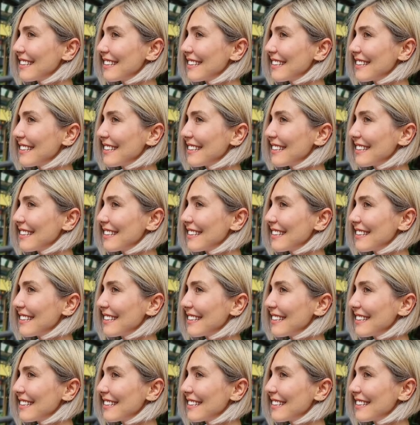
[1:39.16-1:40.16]

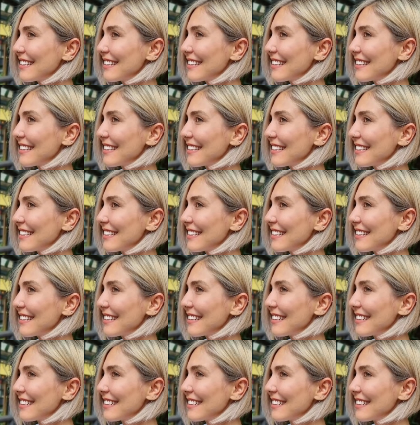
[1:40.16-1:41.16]
(no one is talking)